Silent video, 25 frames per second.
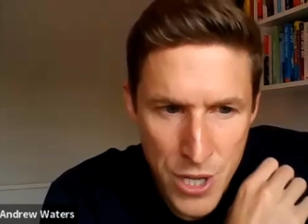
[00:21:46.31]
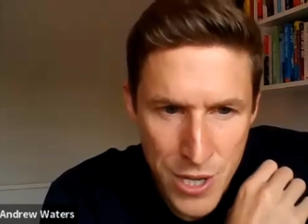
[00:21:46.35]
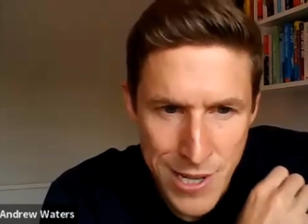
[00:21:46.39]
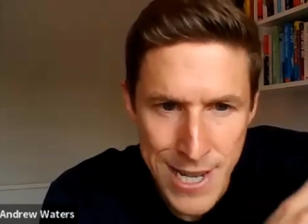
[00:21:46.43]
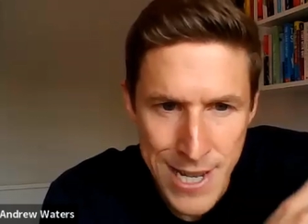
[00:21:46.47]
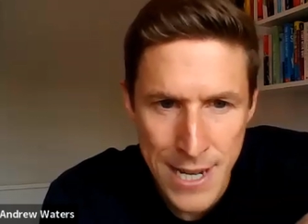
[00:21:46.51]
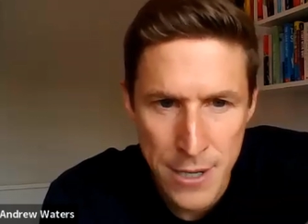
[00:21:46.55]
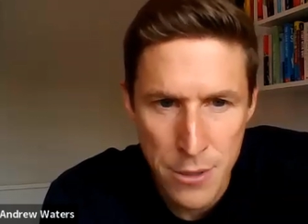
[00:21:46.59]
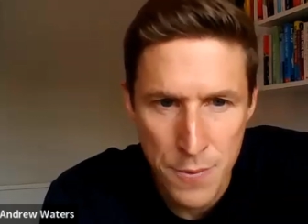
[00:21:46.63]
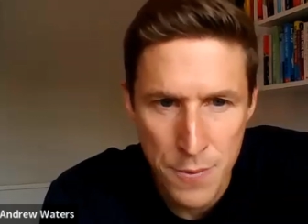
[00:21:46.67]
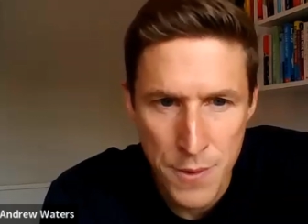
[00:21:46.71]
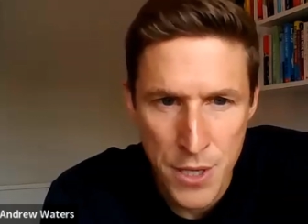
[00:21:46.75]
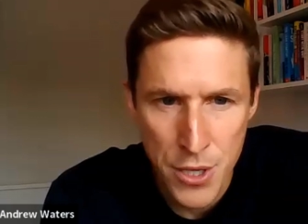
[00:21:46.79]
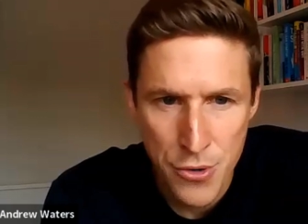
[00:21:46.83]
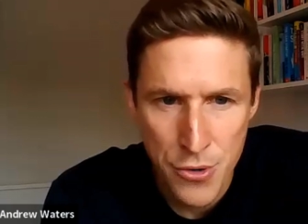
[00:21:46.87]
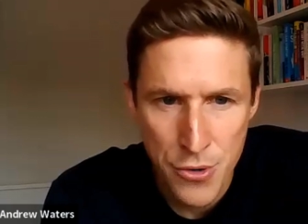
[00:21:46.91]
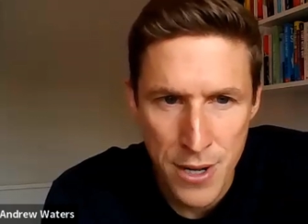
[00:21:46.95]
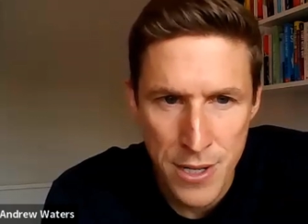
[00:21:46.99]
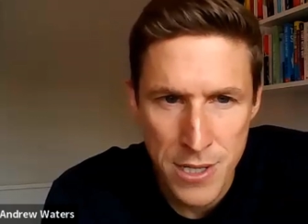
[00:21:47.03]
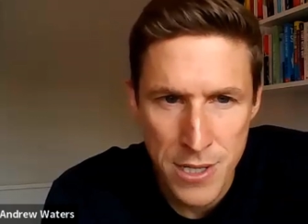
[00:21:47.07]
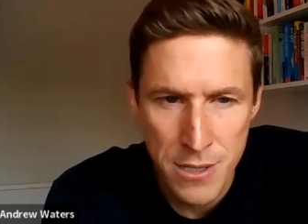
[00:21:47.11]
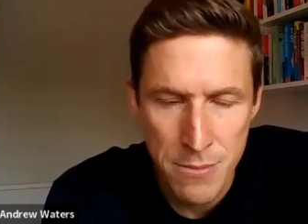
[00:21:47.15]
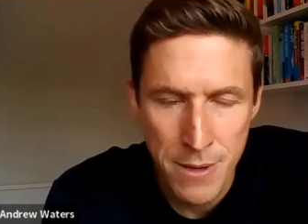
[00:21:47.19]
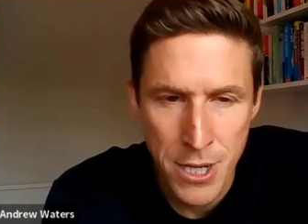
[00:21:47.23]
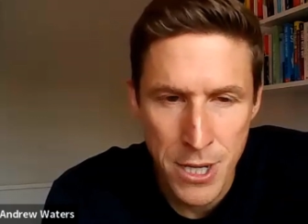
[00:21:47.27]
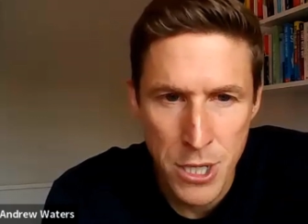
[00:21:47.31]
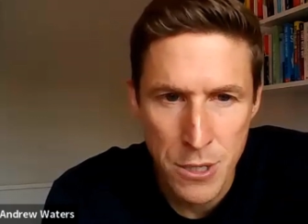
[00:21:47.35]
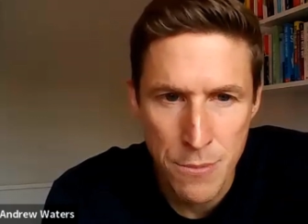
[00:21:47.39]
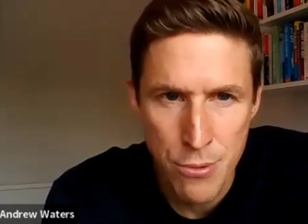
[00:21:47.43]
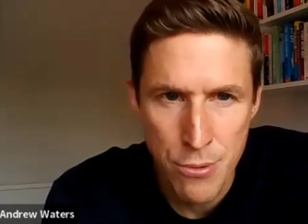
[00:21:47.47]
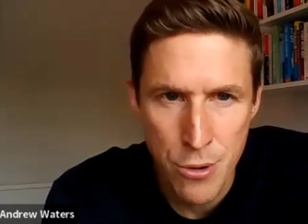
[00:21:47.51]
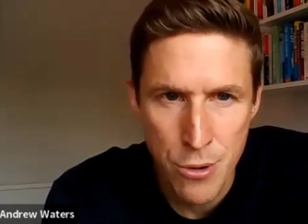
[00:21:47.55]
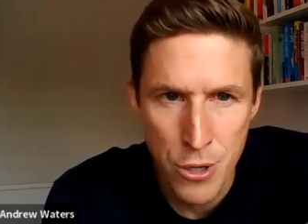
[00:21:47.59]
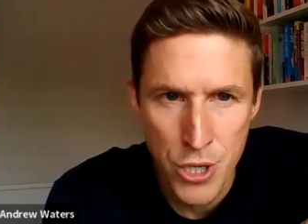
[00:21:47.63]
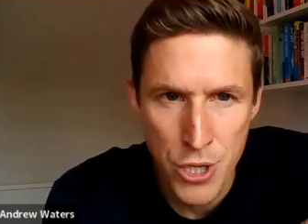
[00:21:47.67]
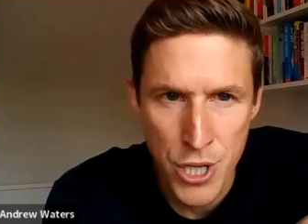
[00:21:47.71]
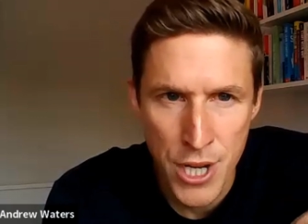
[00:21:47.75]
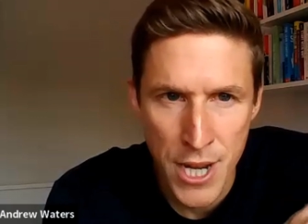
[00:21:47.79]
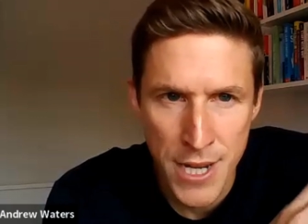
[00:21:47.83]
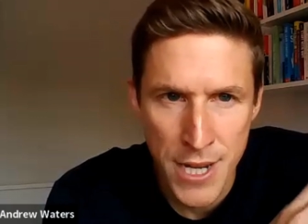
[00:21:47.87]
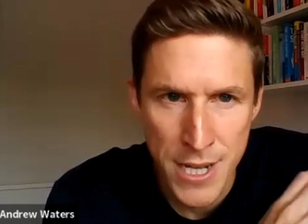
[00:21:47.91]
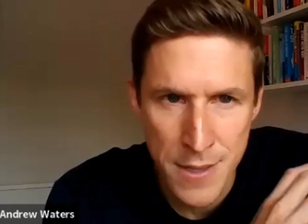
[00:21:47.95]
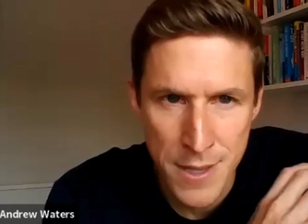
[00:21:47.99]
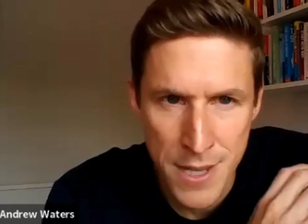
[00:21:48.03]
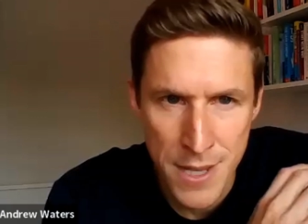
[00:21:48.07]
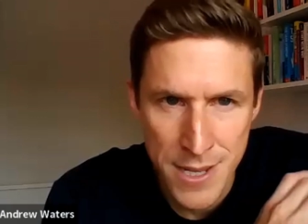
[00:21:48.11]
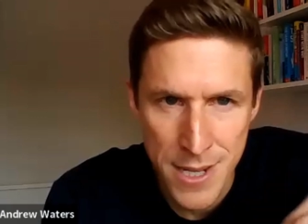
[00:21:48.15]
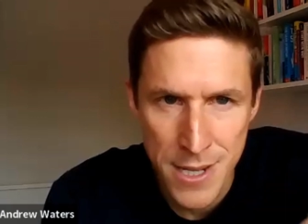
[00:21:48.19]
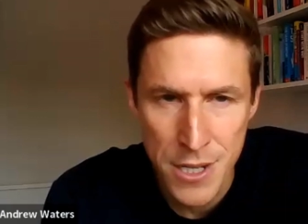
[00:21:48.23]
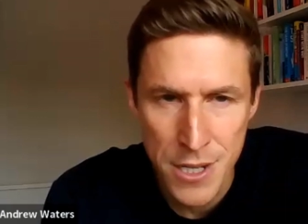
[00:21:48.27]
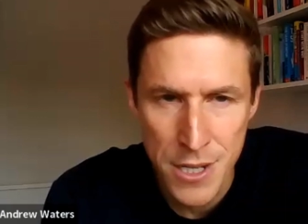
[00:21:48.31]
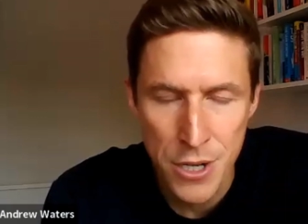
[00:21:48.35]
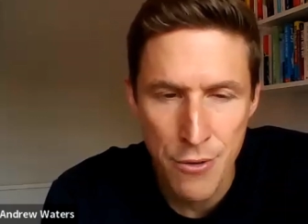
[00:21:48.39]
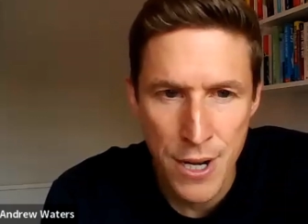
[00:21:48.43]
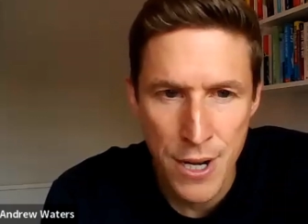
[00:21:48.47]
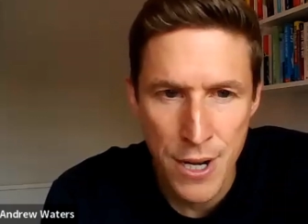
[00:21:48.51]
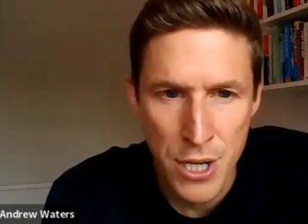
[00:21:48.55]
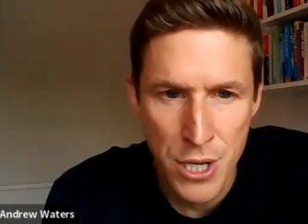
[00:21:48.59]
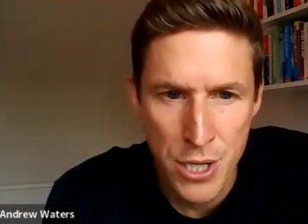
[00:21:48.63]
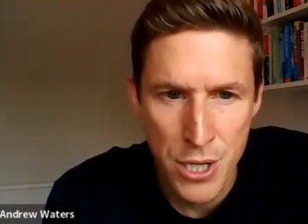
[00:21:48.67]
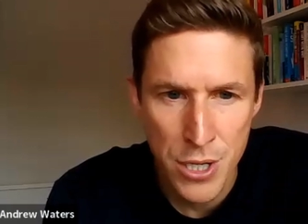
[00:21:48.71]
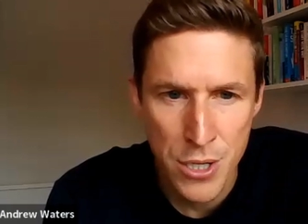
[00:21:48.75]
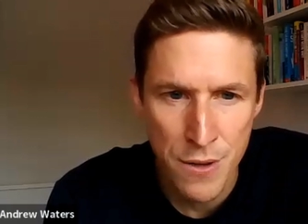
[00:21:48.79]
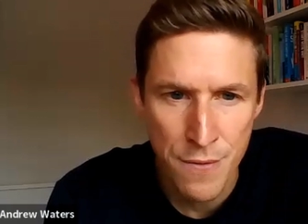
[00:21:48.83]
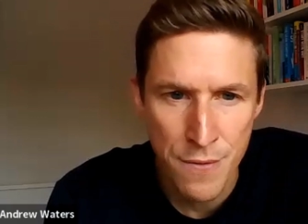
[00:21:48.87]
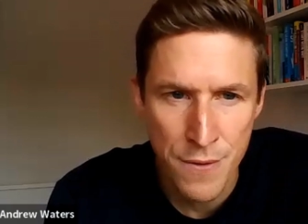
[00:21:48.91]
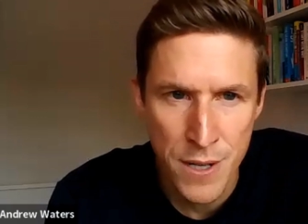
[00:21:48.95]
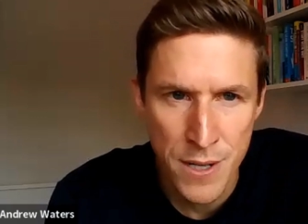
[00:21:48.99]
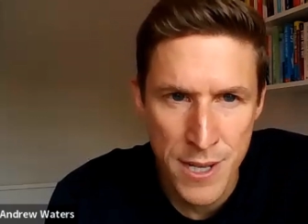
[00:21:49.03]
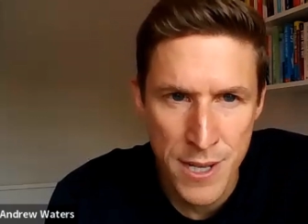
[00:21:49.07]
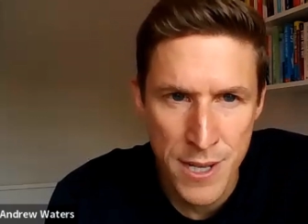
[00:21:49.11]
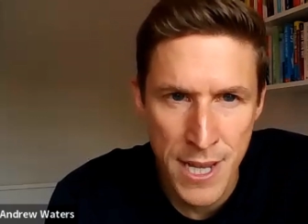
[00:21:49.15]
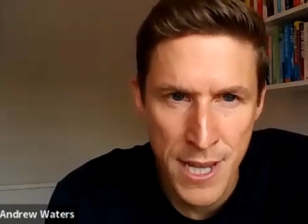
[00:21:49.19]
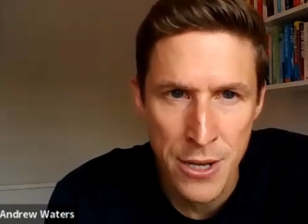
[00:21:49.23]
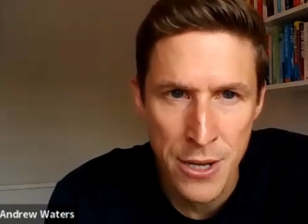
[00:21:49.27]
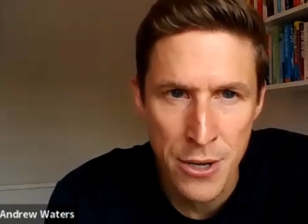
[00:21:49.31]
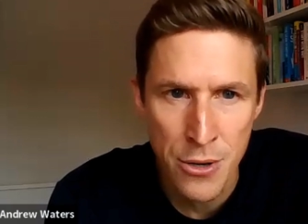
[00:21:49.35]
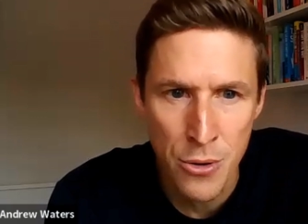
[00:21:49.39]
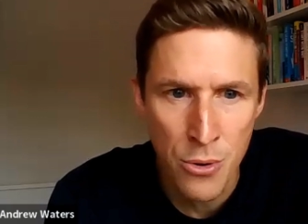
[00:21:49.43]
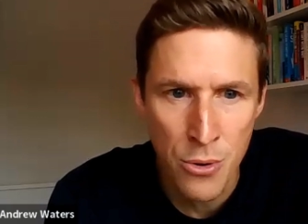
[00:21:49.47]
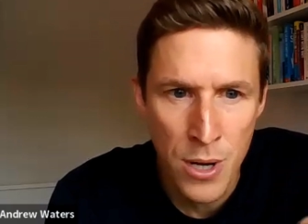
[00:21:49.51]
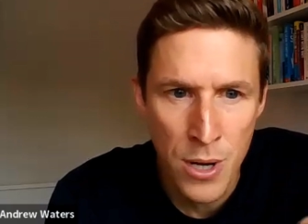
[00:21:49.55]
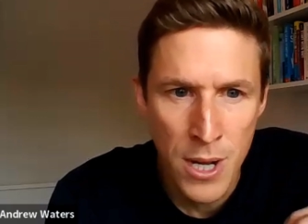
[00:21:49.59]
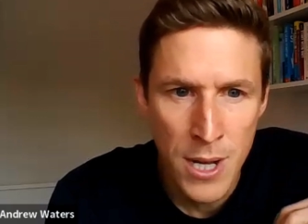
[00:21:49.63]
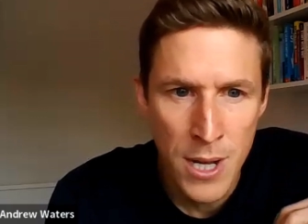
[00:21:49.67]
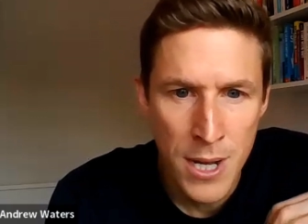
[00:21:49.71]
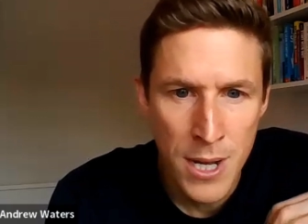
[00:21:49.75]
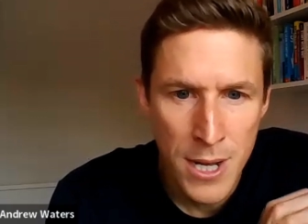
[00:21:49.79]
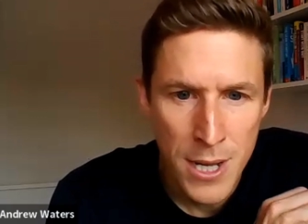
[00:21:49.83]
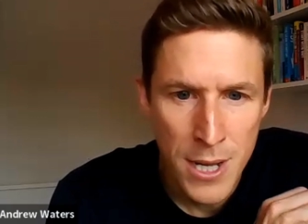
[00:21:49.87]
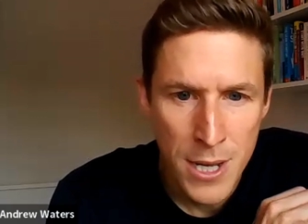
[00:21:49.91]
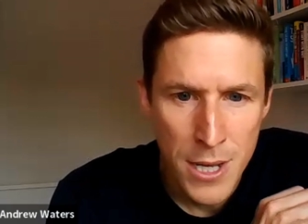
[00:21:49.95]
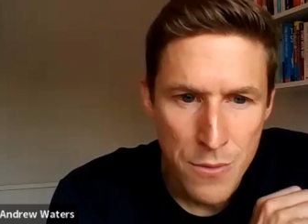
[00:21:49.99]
She's led on this transformation project and this integration of a deal.